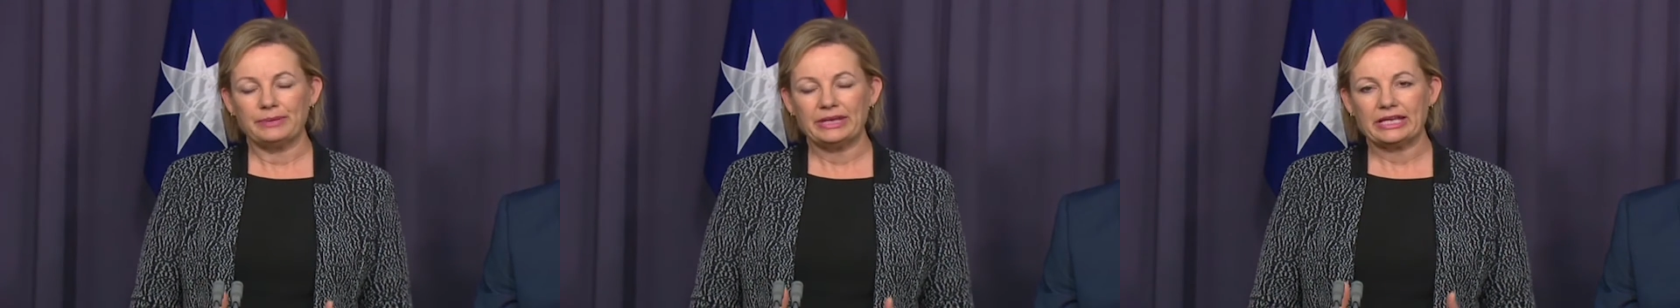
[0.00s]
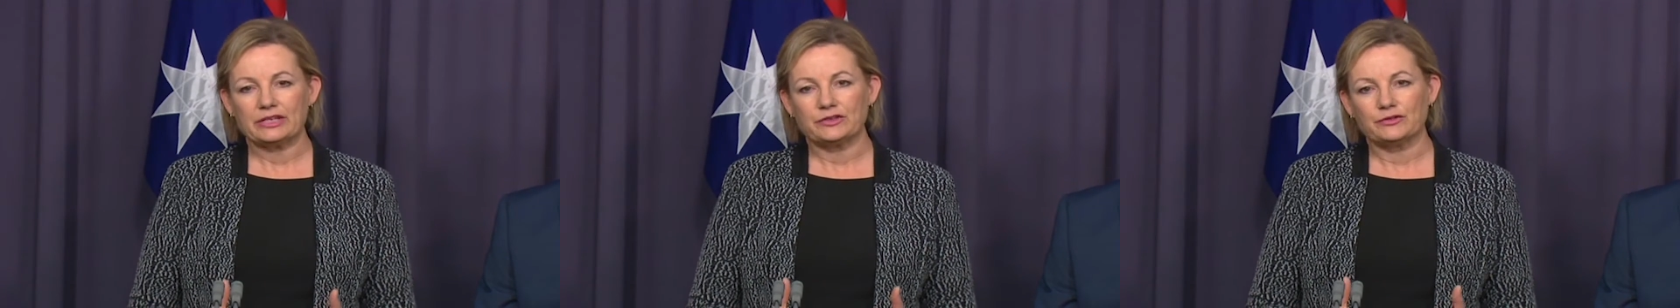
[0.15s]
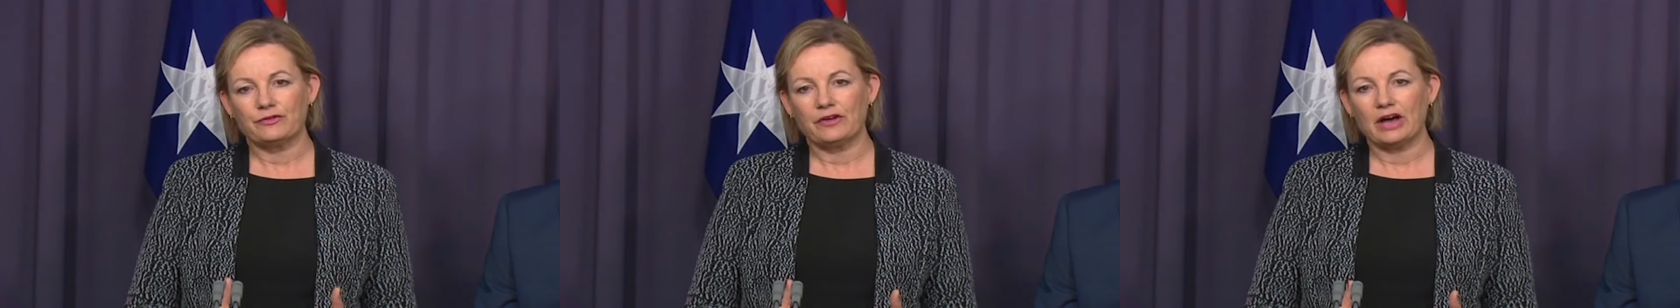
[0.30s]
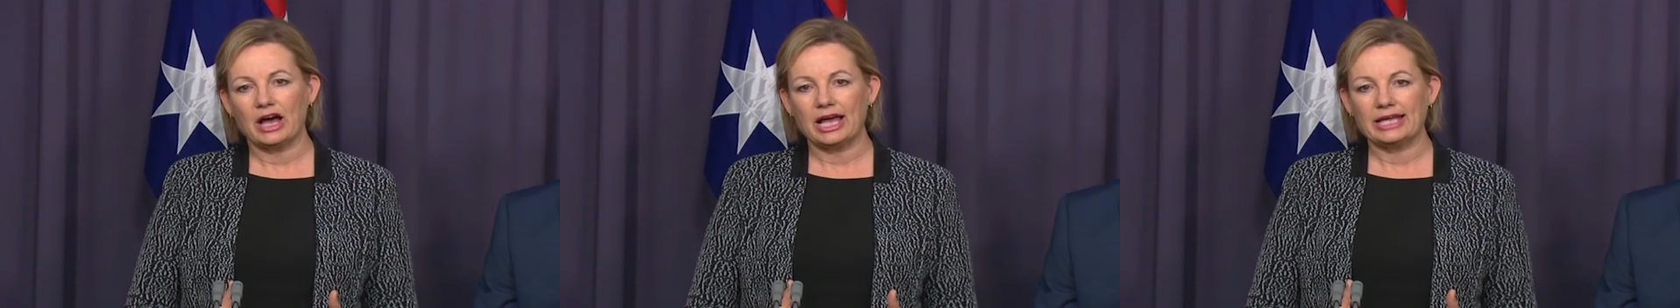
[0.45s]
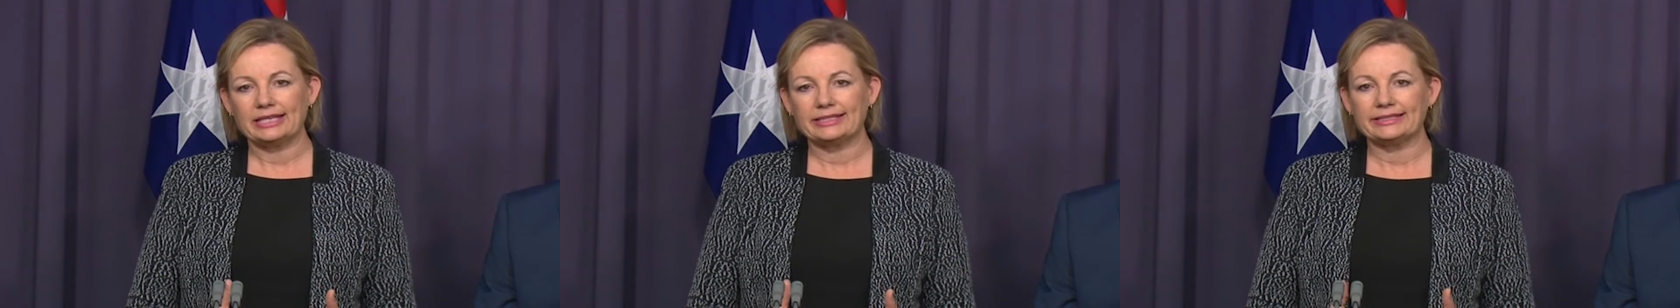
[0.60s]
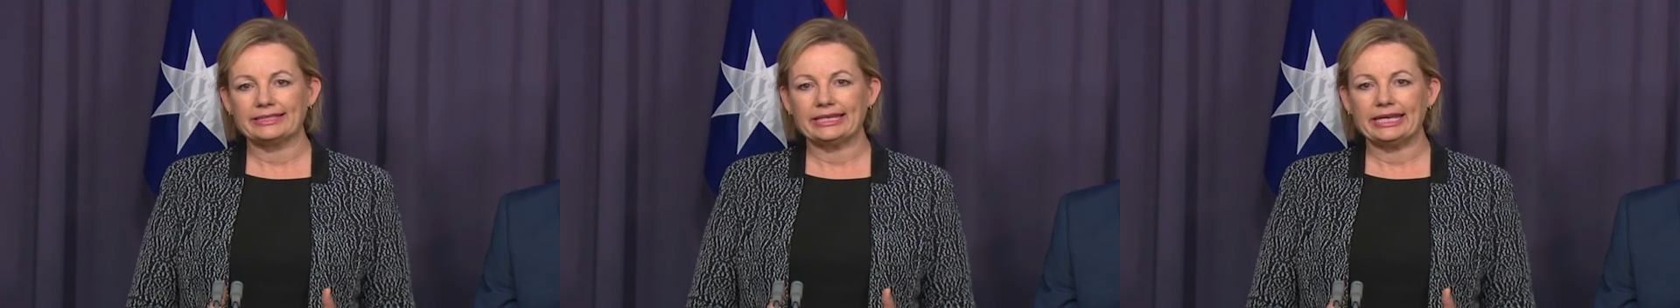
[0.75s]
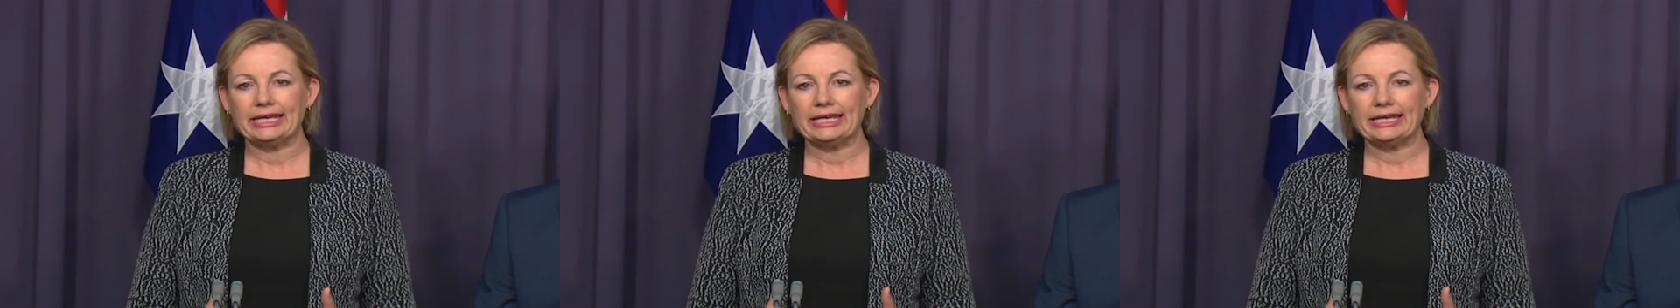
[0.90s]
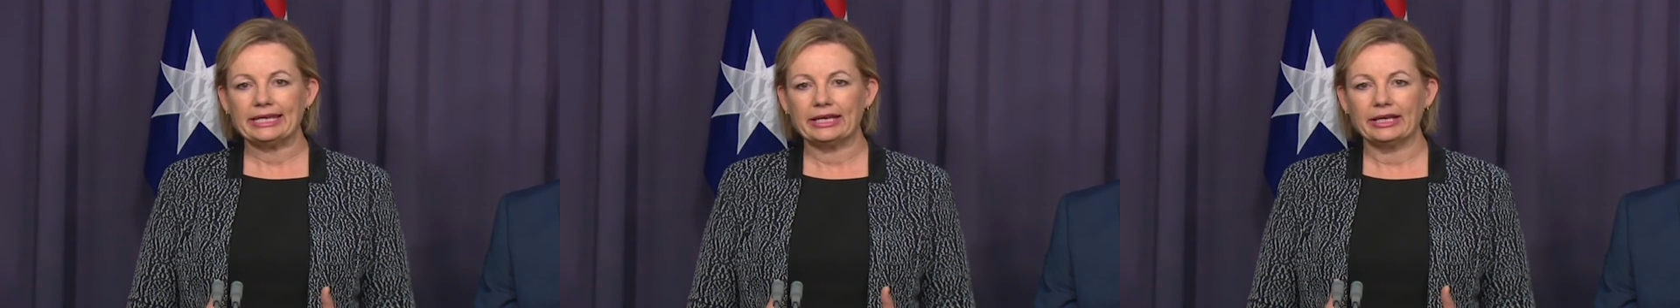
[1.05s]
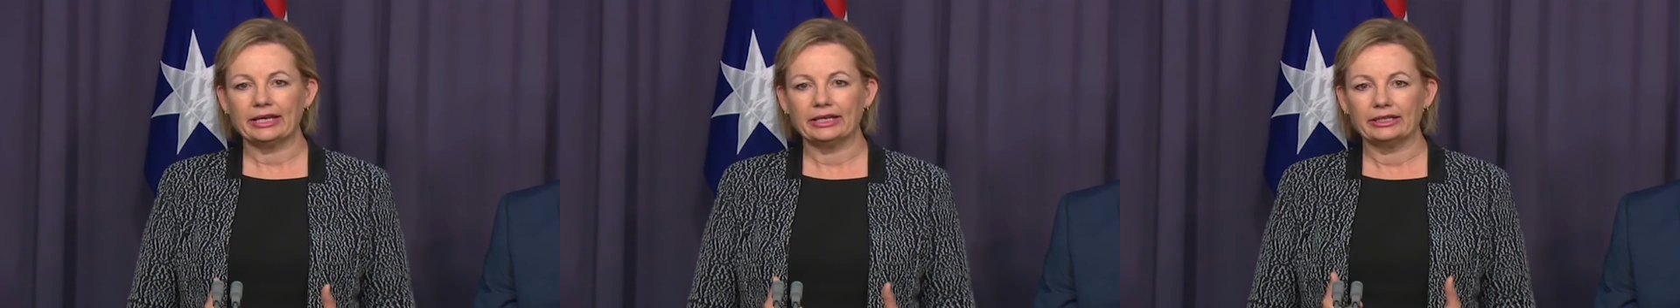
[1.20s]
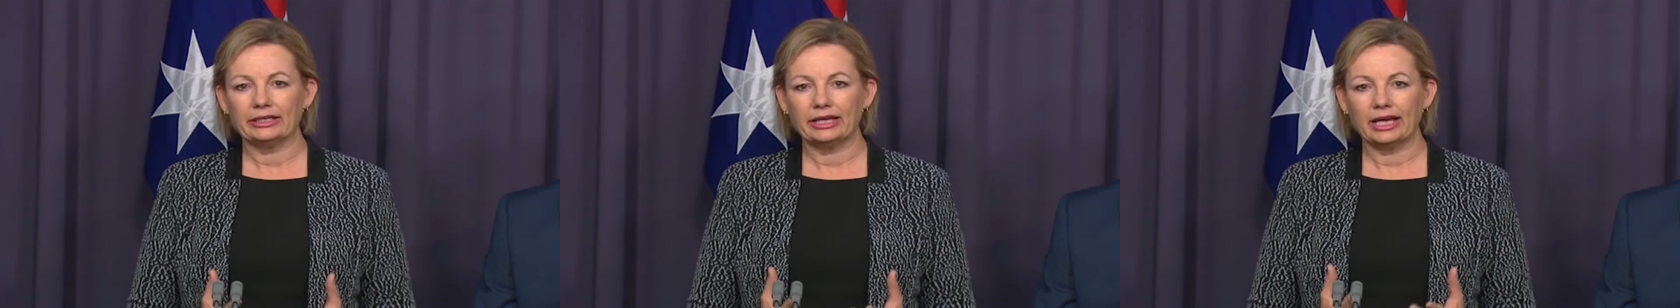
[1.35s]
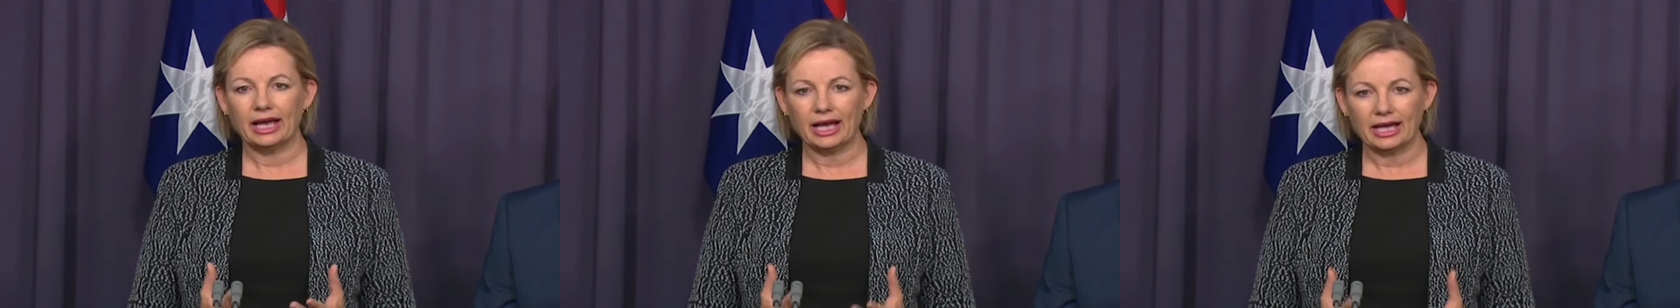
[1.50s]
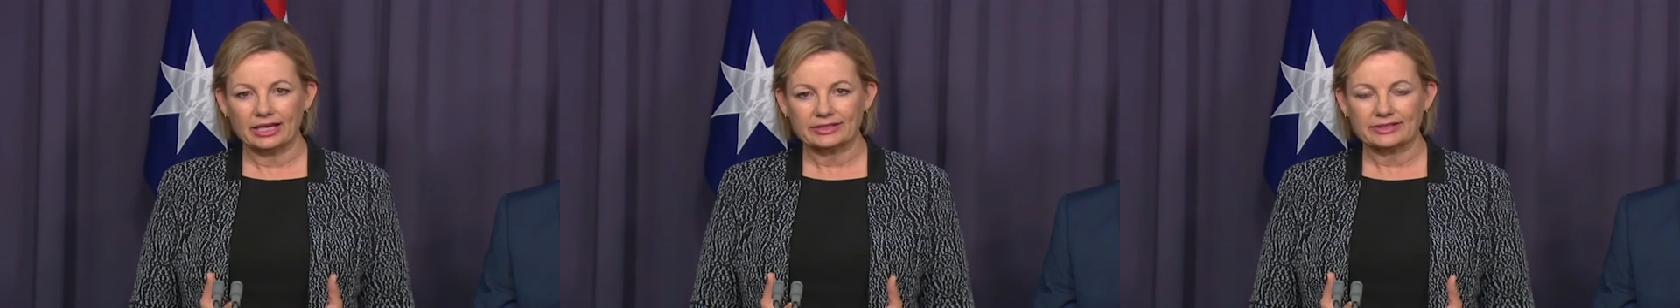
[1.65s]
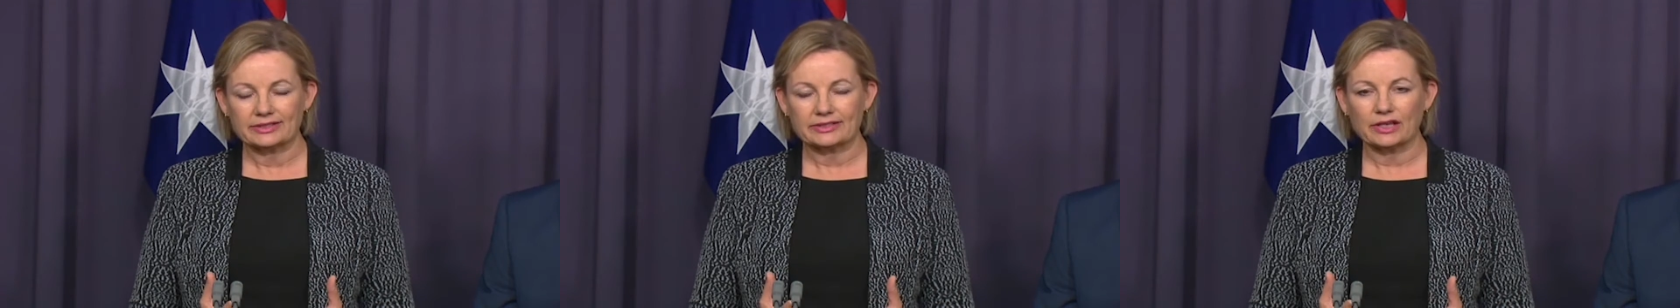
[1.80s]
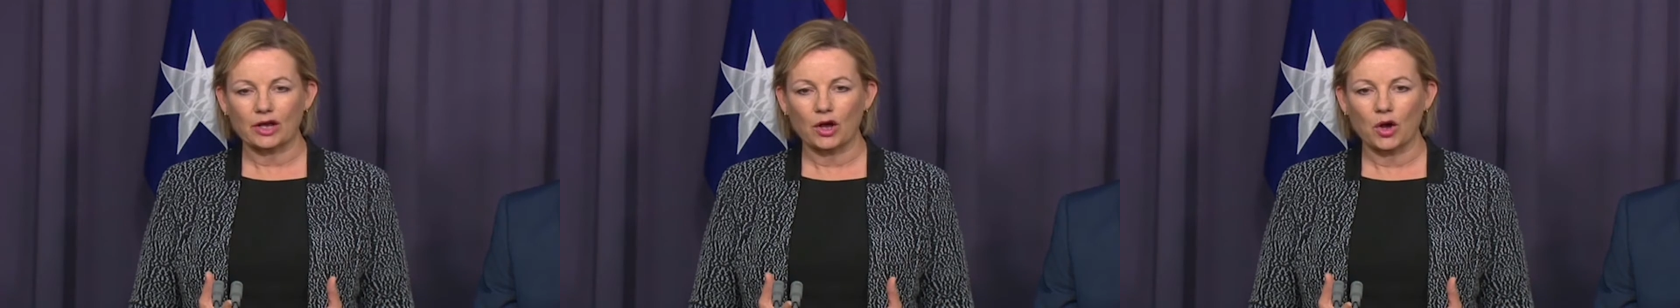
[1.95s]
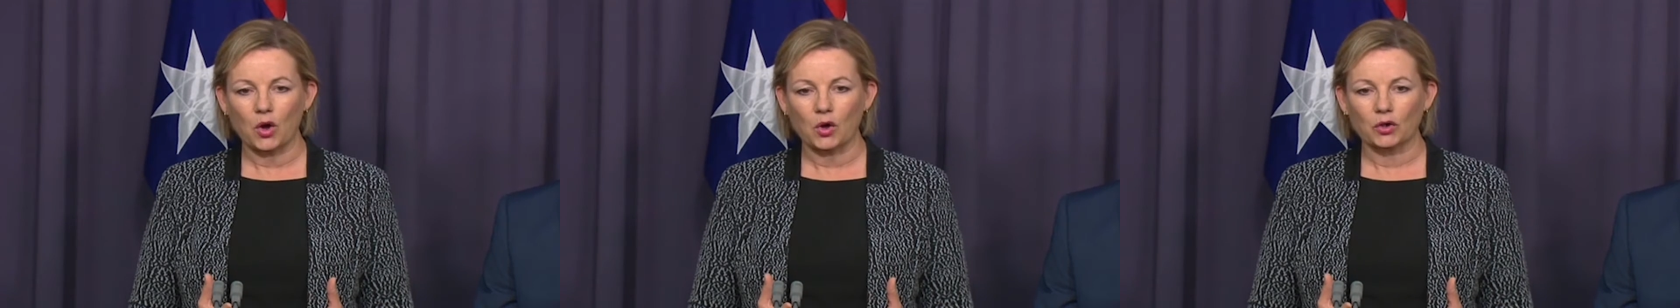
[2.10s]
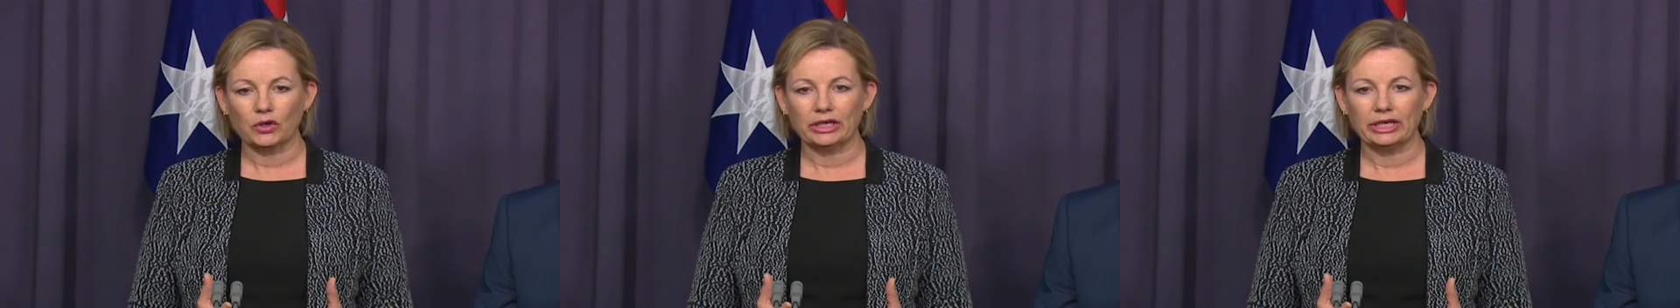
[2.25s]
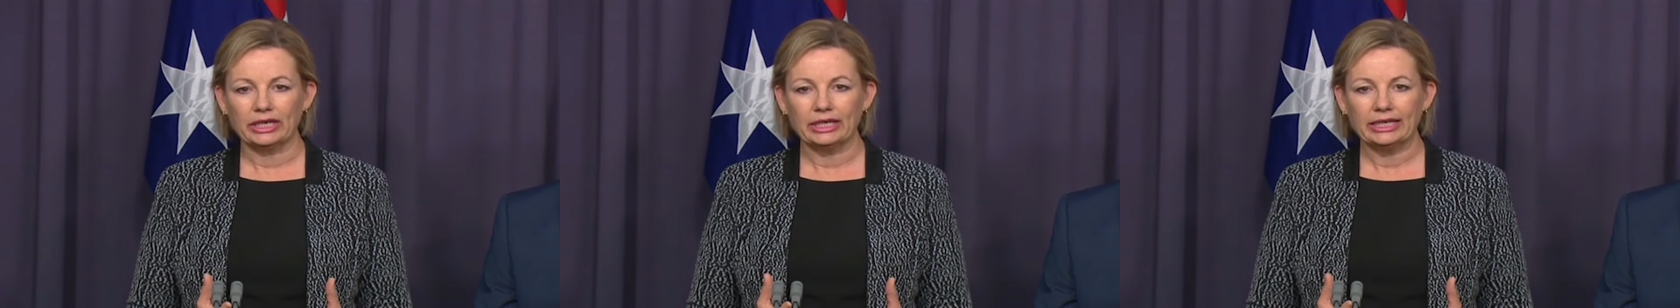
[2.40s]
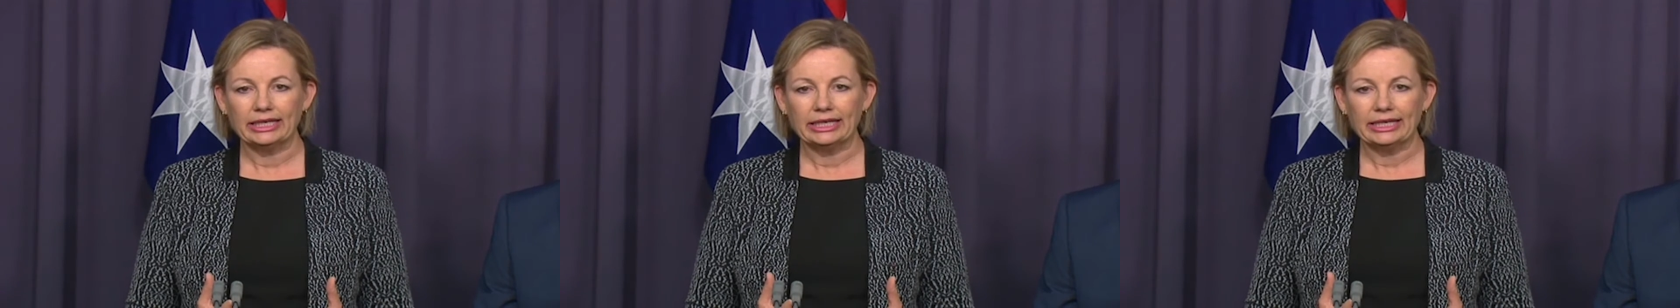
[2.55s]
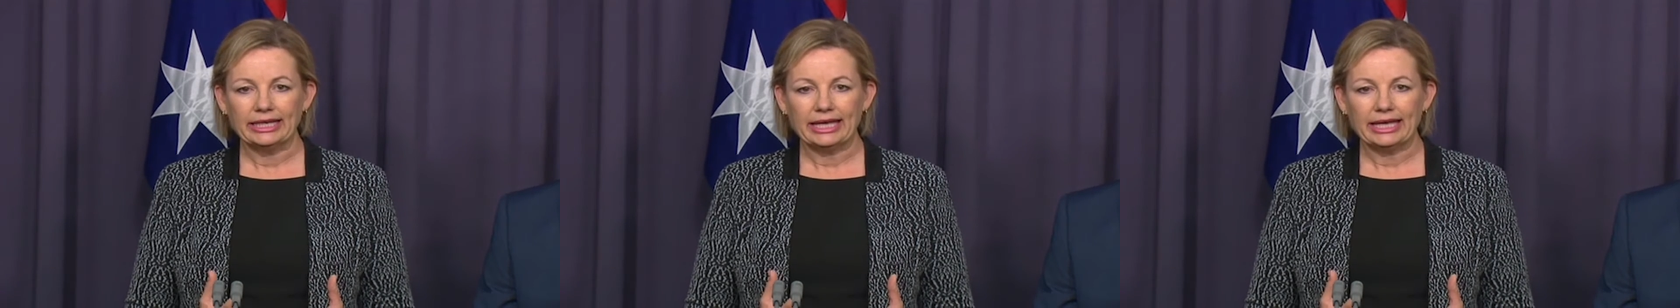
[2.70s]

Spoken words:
be advising us on